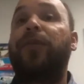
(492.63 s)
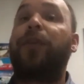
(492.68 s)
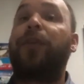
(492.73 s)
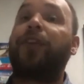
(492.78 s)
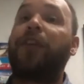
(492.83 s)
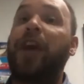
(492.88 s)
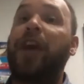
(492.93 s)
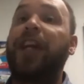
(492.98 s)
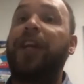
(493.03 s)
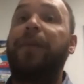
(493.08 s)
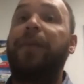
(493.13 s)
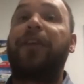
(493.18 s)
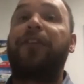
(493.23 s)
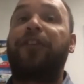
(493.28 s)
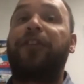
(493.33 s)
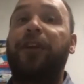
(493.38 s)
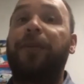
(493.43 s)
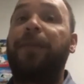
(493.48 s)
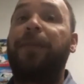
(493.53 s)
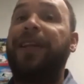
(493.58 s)
or if they're talking
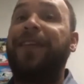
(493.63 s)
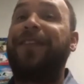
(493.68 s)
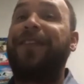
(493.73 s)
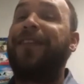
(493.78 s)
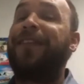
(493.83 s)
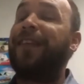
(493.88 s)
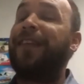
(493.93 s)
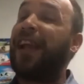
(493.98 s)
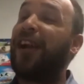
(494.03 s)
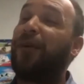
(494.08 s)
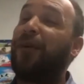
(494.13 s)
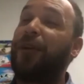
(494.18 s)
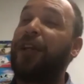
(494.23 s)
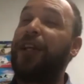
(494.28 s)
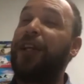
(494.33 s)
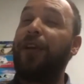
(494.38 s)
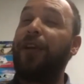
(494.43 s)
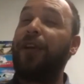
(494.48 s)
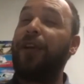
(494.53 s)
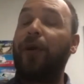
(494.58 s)
about certain pieces and they don't
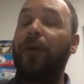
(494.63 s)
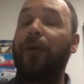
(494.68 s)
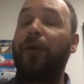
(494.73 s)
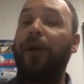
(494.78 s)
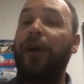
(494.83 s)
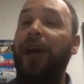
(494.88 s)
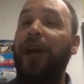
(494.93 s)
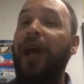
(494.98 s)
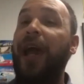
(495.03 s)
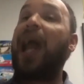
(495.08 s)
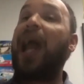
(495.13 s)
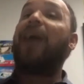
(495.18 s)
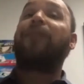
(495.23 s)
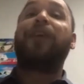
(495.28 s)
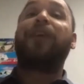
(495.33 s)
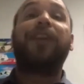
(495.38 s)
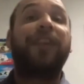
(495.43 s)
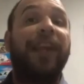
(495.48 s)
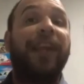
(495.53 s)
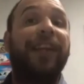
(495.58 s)
really know
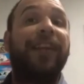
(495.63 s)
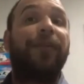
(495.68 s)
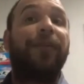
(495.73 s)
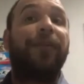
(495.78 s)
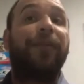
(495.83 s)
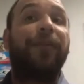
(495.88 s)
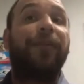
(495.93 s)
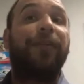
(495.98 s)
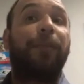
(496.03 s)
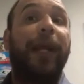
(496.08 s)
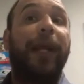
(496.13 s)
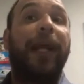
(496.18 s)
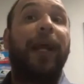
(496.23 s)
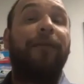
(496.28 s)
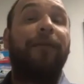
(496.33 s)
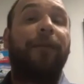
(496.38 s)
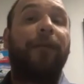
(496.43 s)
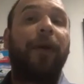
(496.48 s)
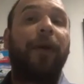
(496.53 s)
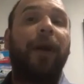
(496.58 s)
everything to
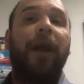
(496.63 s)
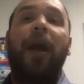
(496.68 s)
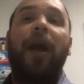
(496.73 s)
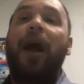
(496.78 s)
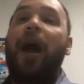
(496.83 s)
bring up more,